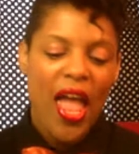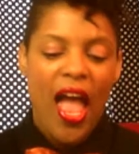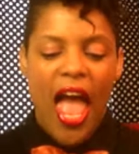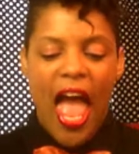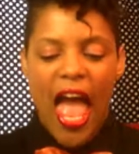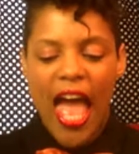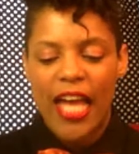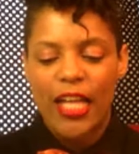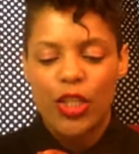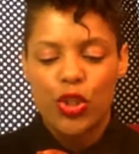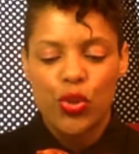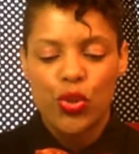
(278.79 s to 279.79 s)

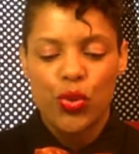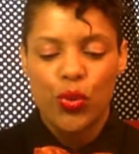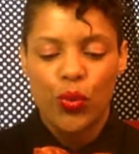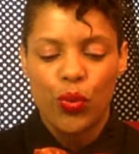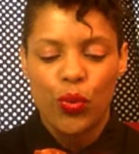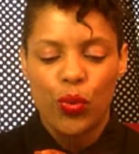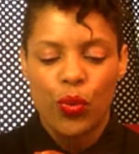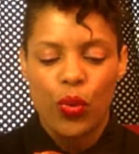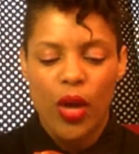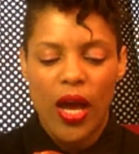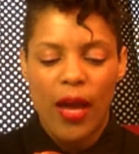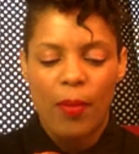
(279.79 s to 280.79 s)
And to,
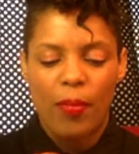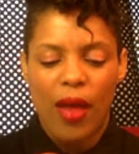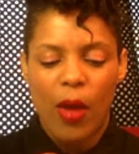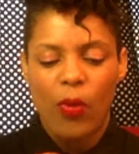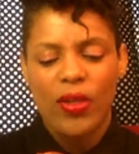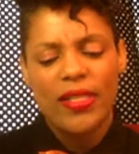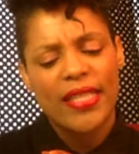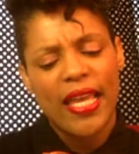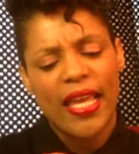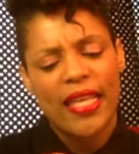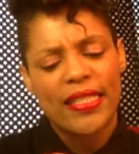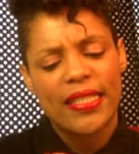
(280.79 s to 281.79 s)
I want to
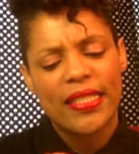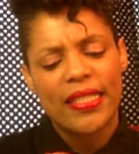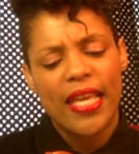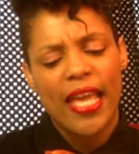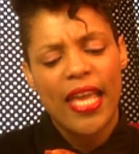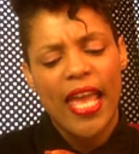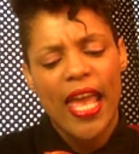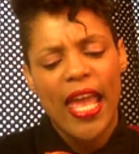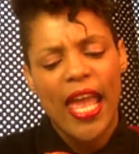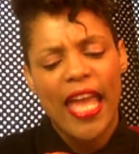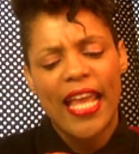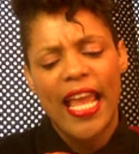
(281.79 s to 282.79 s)
say it's
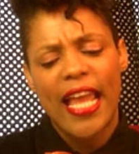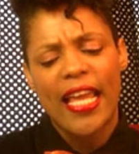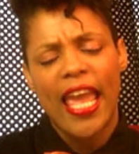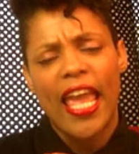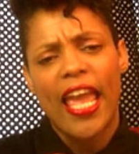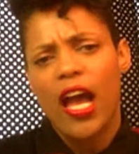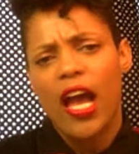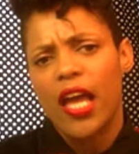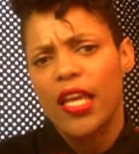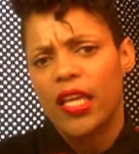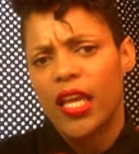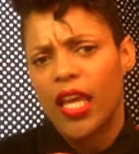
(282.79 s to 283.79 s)

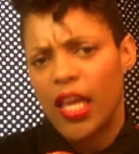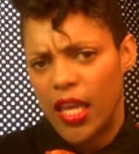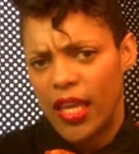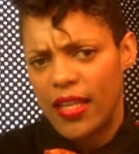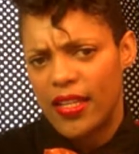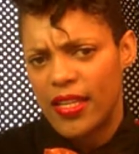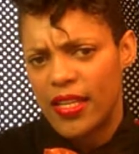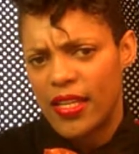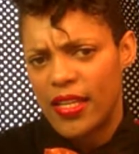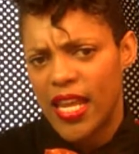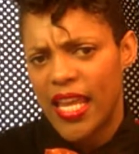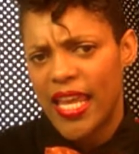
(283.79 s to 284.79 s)
Nakia,
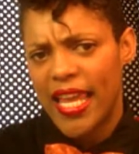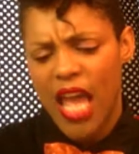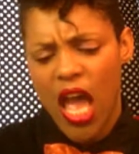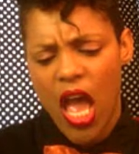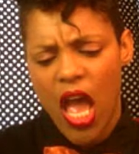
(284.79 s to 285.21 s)
Nikia.